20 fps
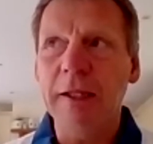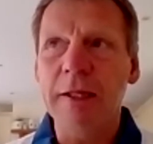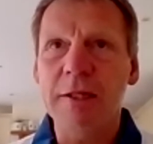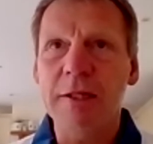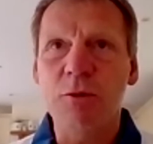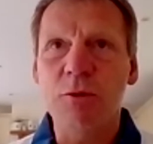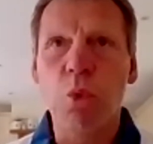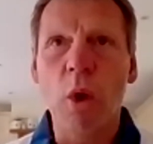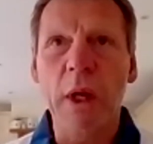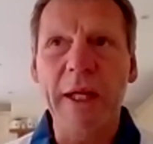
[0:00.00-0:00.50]

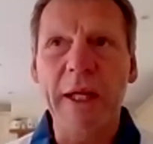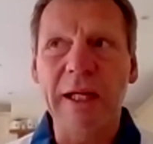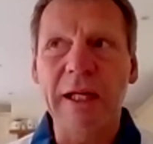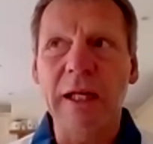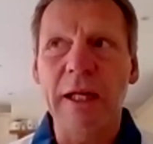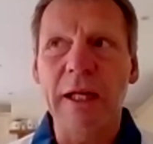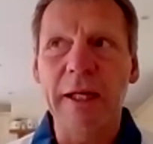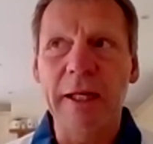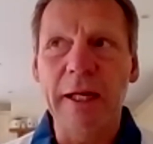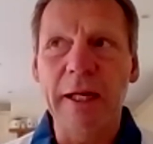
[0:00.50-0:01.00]
this week
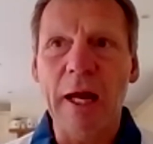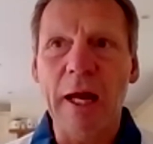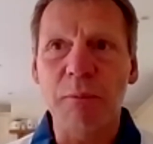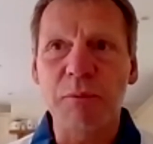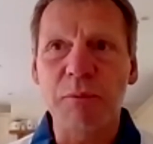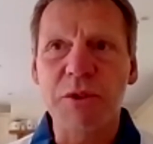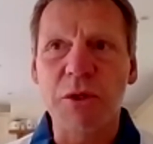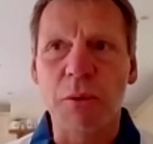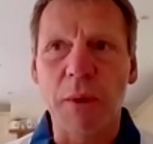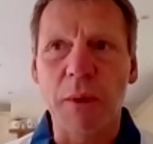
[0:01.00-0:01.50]
leading
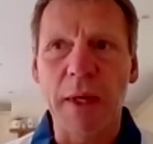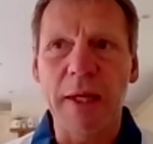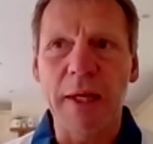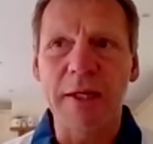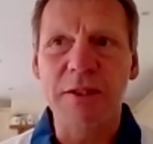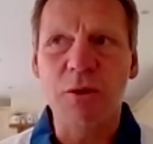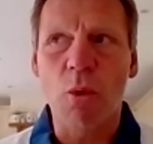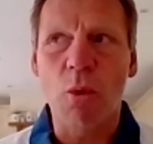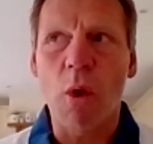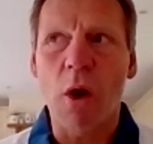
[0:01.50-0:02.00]
up to it
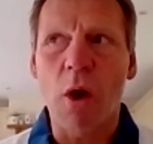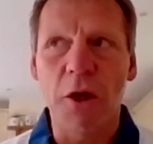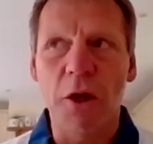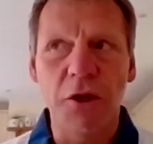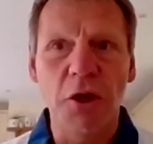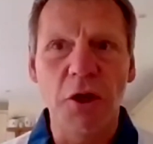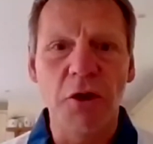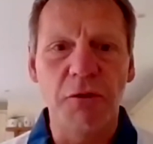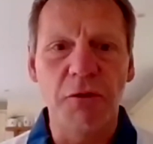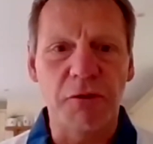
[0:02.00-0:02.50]
is quite a
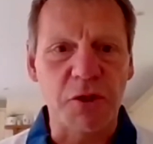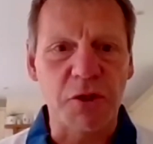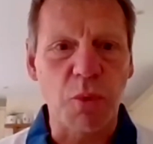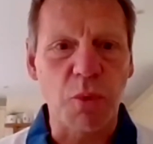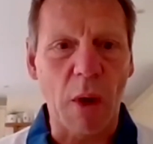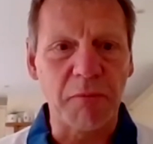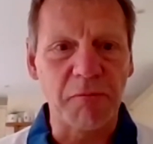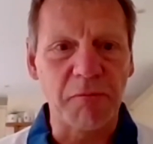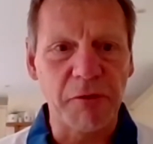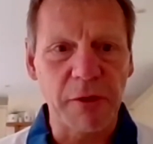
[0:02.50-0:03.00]
nervous
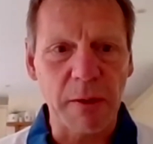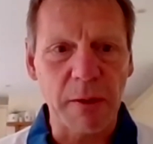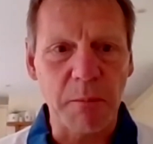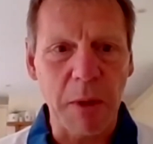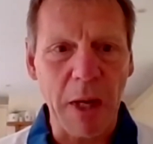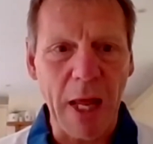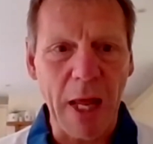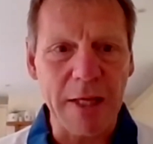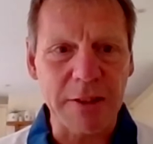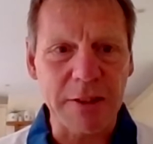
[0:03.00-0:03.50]
one for the
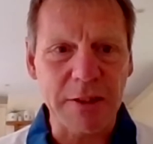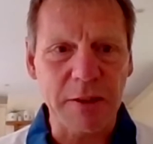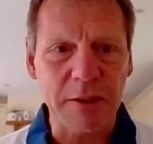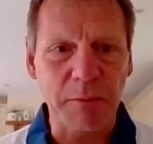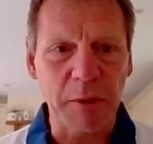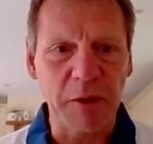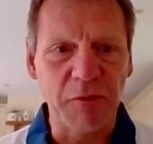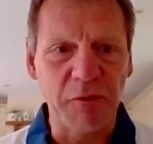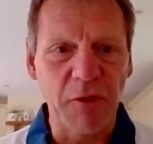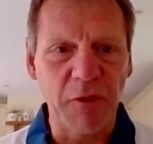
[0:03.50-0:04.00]
players, to
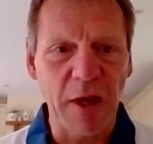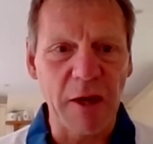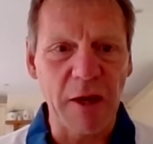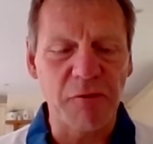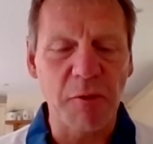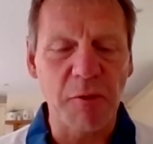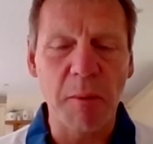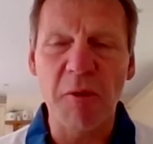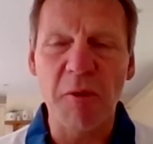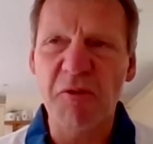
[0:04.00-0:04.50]
be fair.
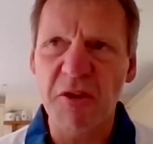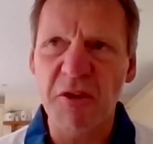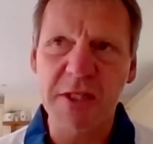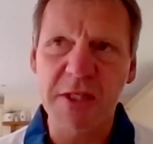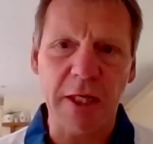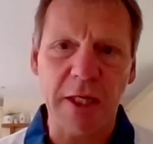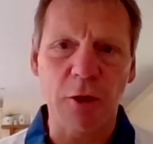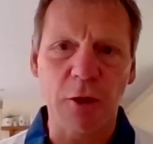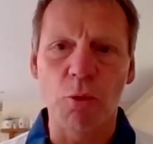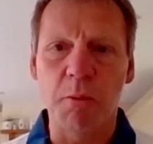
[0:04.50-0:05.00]
From a
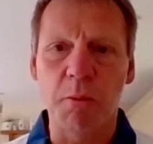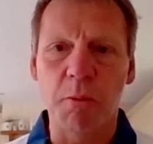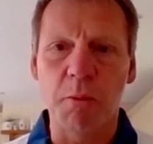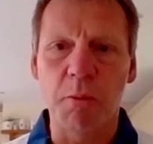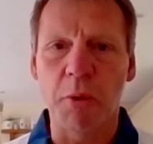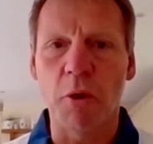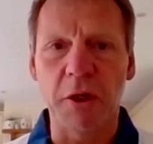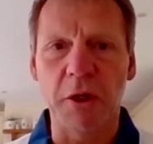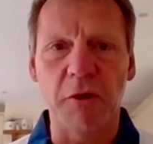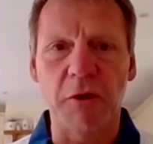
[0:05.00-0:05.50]
physical
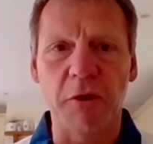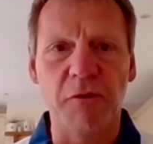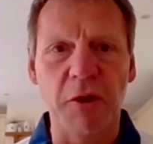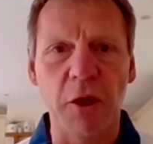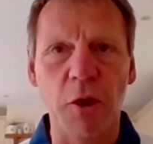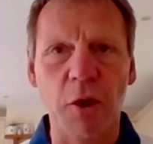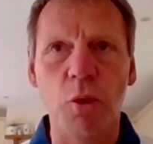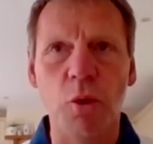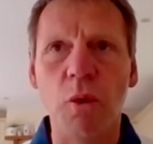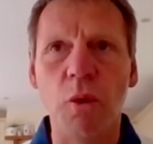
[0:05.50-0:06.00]
point of
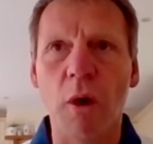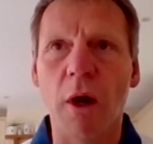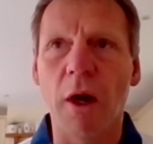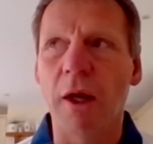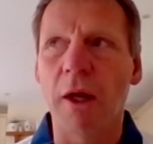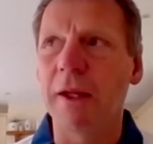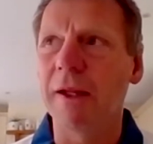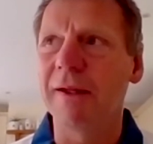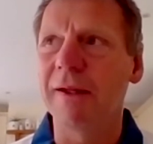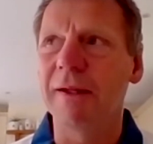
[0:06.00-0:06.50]
view,
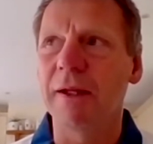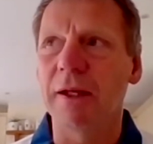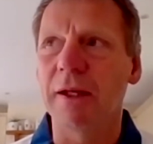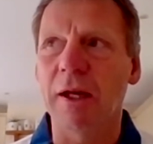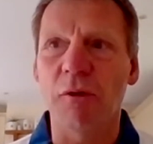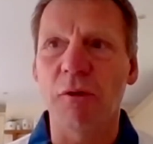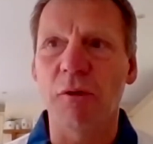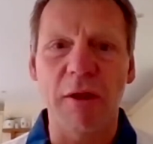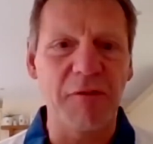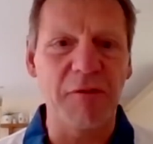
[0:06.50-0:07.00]

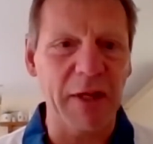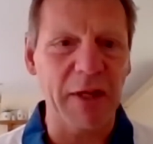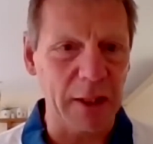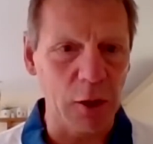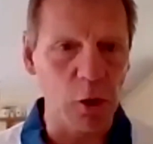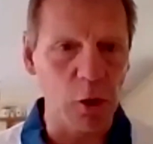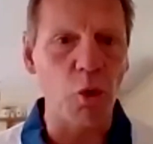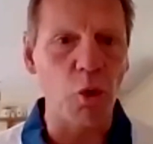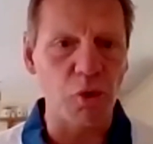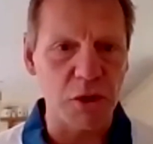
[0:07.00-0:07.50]
they've had a
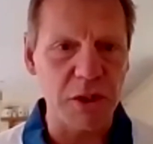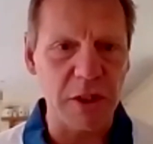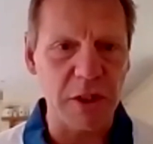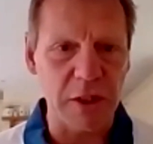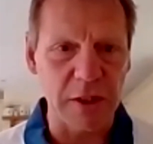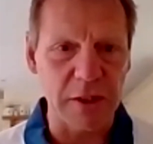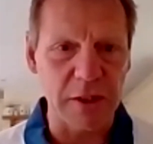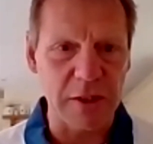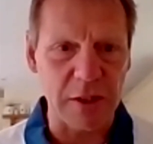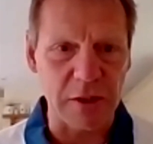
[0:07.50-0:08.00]
long
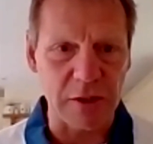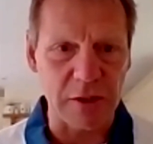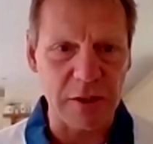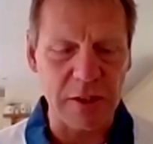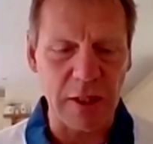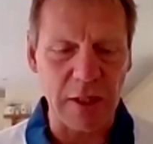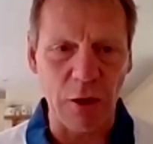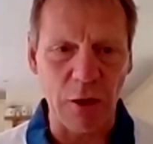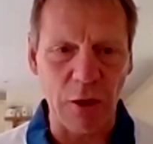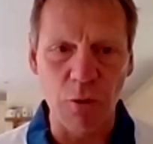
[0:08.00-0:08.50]
season.
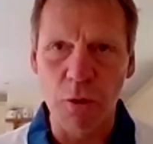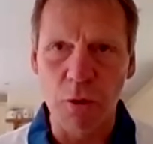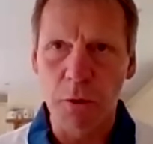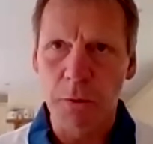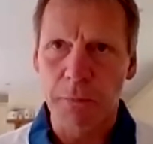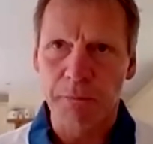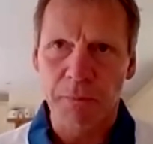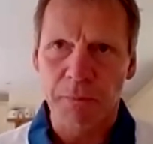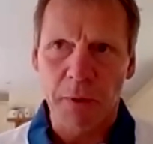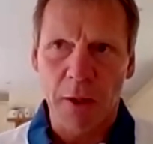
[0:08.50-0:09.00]
So
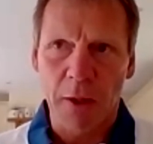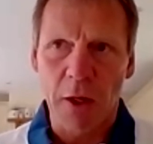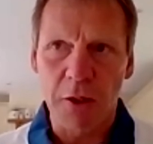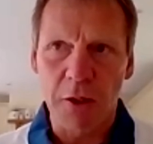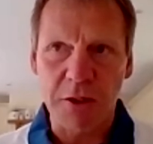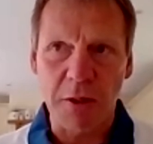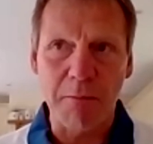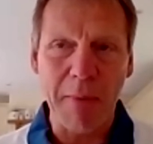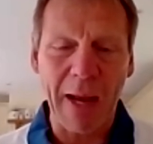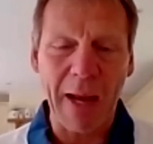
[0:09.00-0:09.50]
as
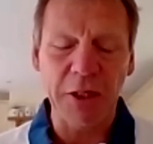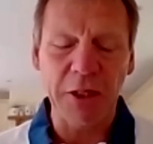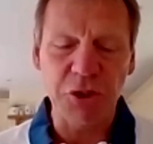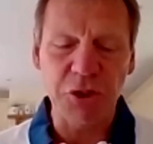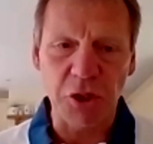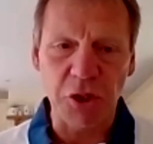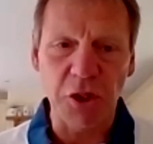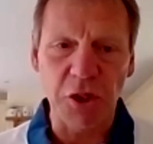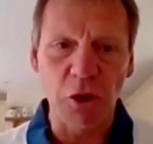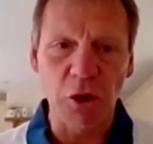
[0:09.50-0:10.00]
a manager,
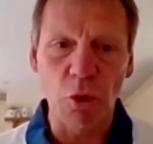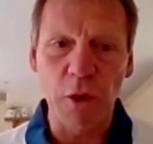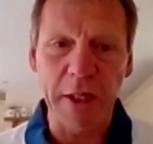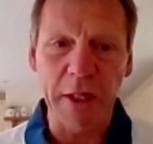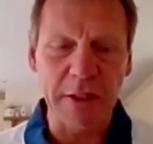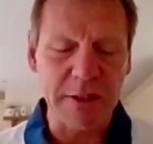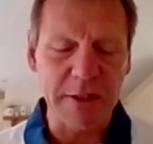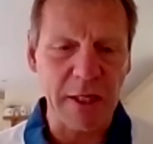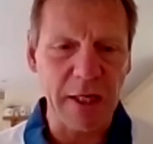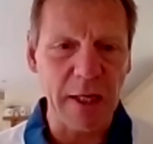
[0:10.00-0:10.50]
you're
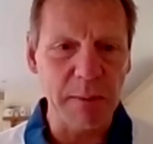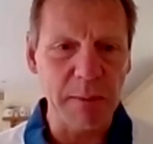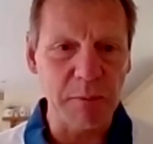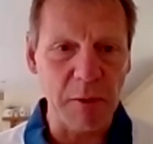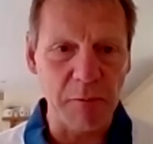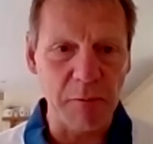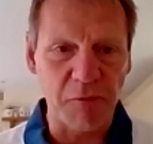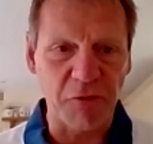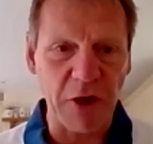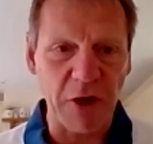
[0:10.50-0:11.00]
looking to keep
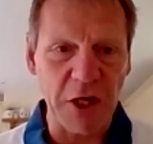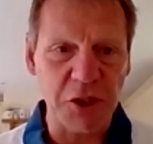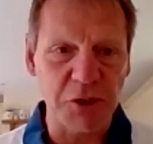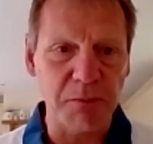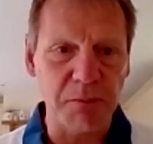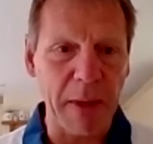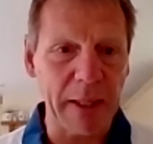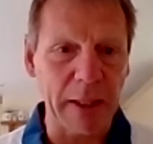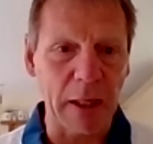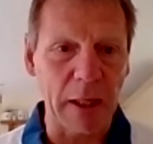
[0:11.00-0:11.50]
them fresh
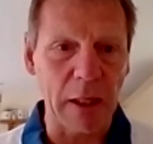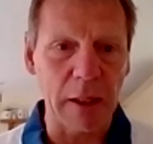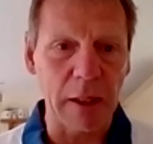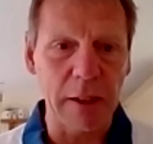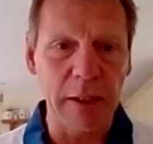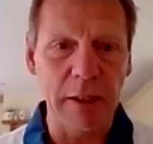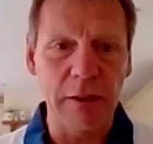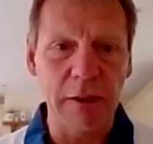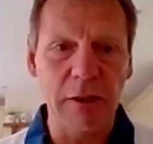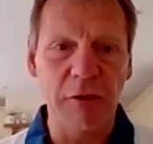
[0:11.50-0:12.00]

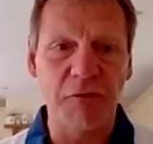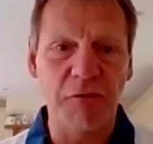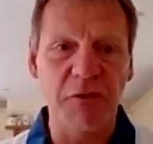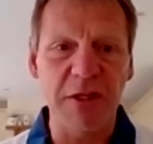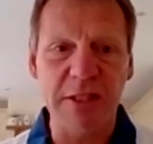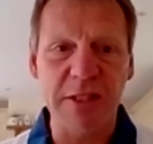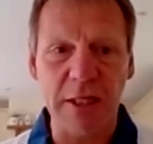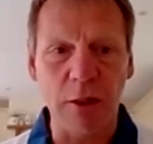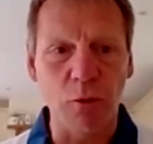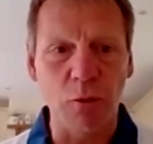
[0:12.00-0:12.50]
mentally. The
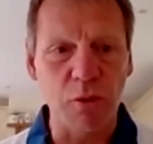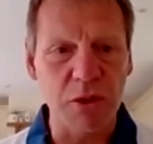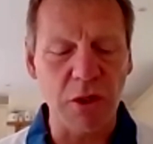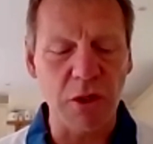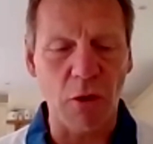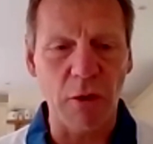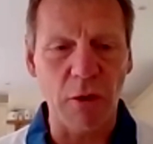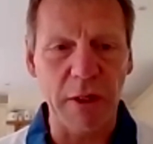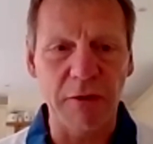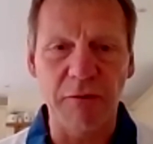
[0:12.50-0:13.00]
physical
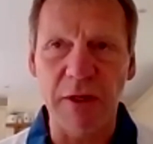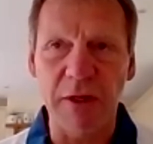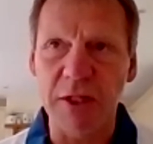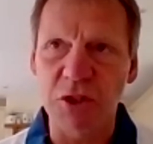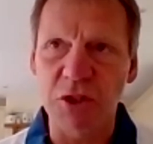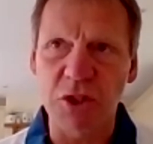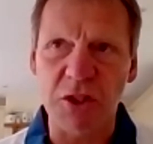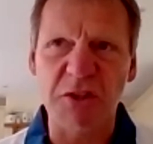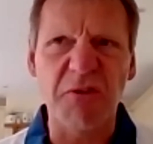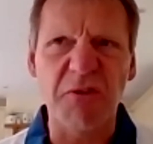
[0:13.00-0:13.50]
side of it,
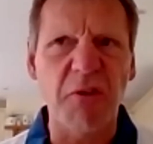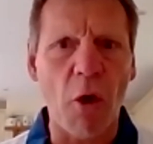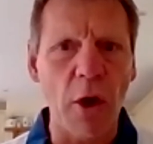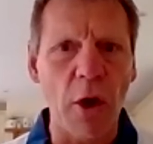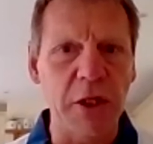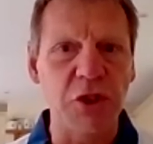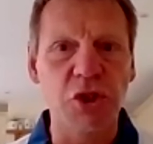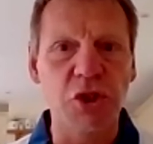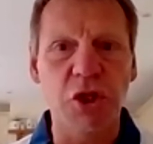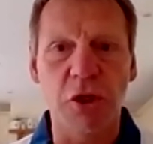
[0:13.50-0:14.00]
just
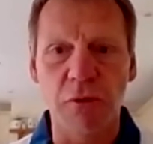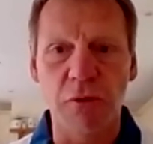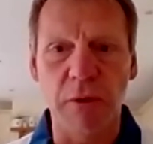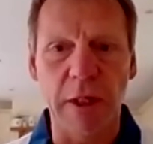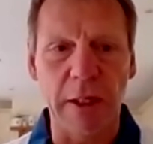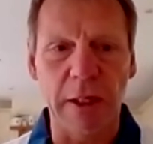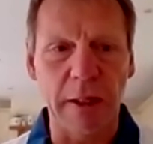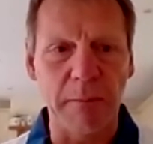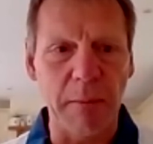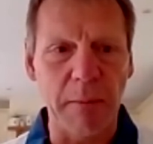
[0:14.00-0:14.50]

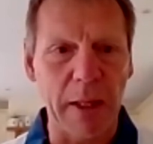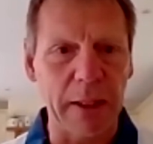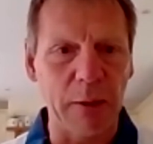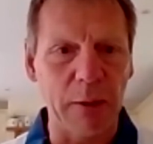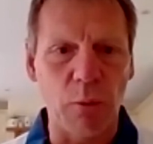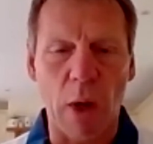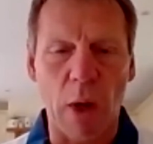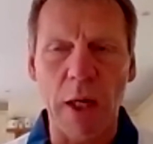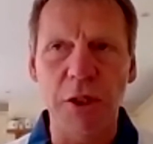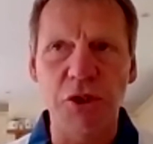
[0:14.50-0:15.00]
fine-tuning in many
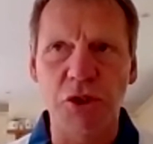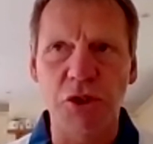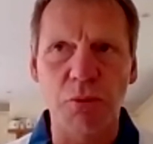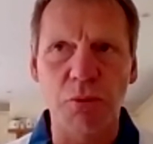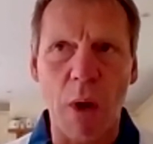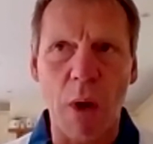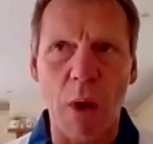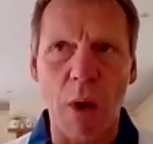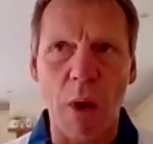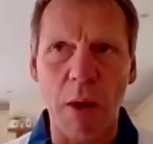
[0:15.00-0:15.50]
ways.
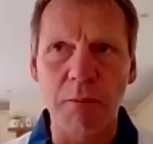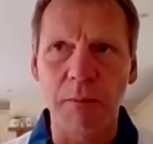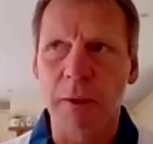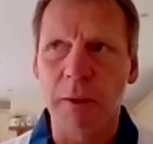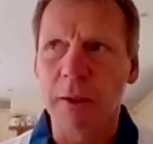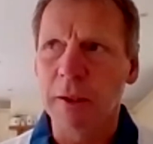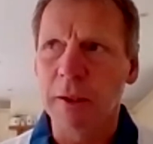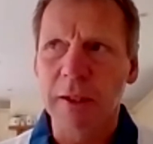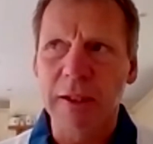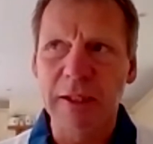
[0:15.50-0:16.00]
You
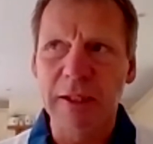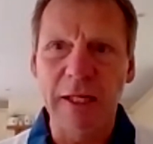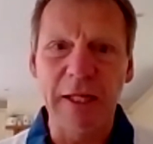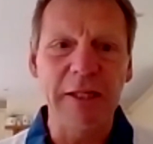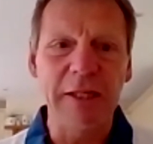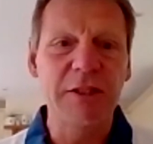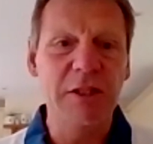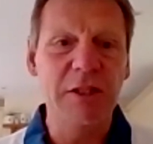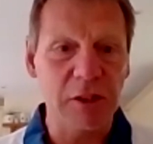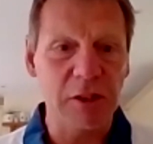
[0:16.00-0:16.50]
won't
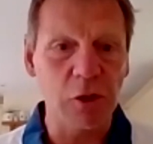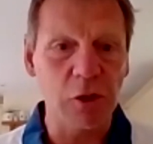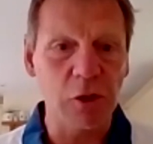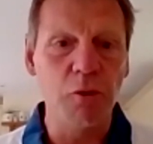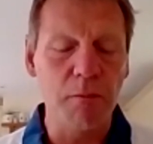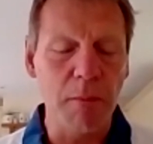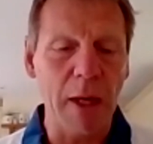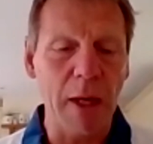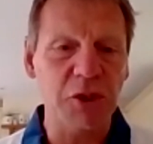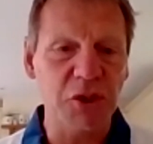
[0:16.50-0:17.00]
need to
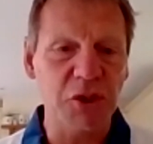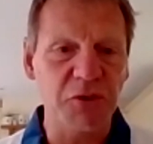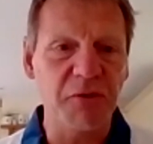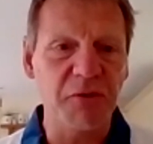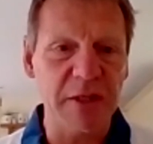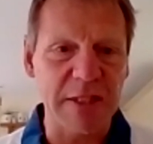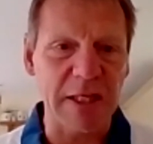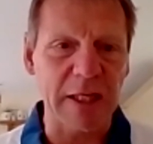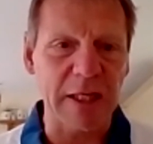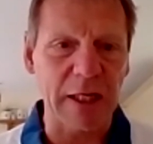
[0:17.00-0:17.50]
do much
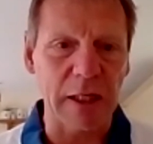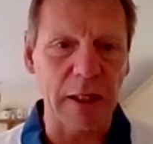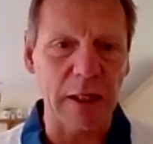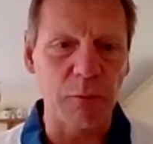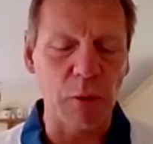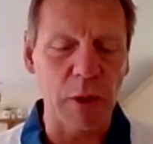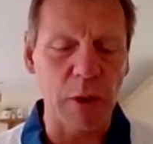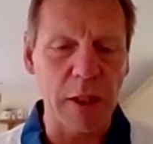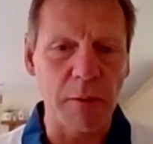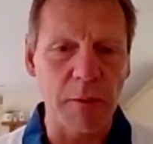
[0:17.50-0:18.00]
physically
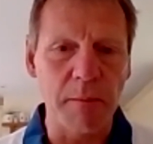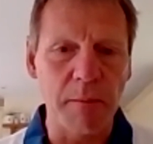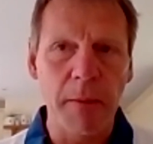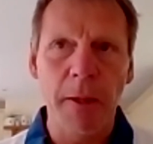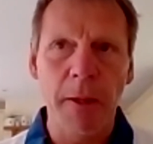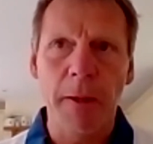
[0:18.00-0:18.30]
with them.